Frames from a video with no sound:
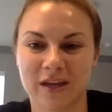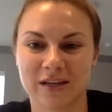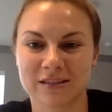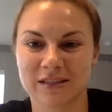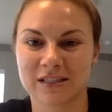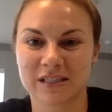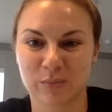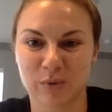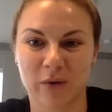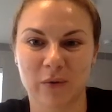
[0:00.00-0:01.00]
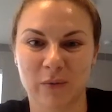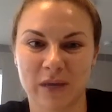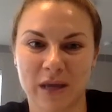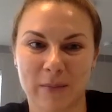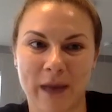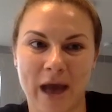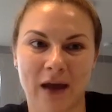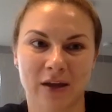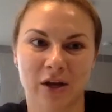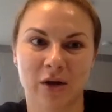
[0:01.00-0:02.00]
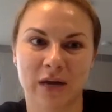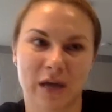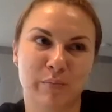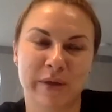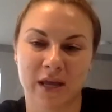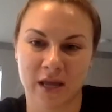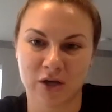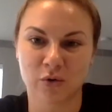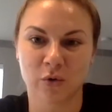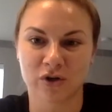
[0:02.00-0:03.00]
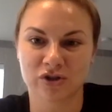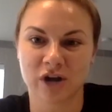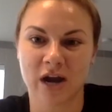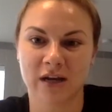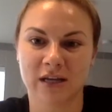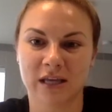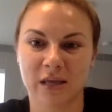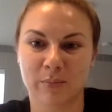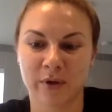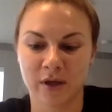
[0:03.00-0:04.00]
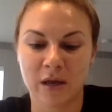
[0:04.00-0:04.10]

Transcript: things this spring when we get back you know again being indoors trying to keep